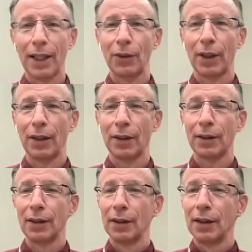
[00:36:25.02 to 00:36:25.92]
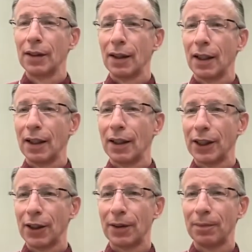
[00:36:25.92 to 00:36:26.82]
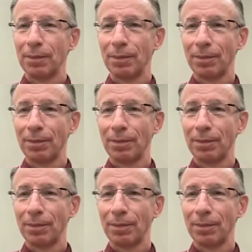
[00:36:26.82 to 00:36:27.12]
Thank you, Allan. Sharon.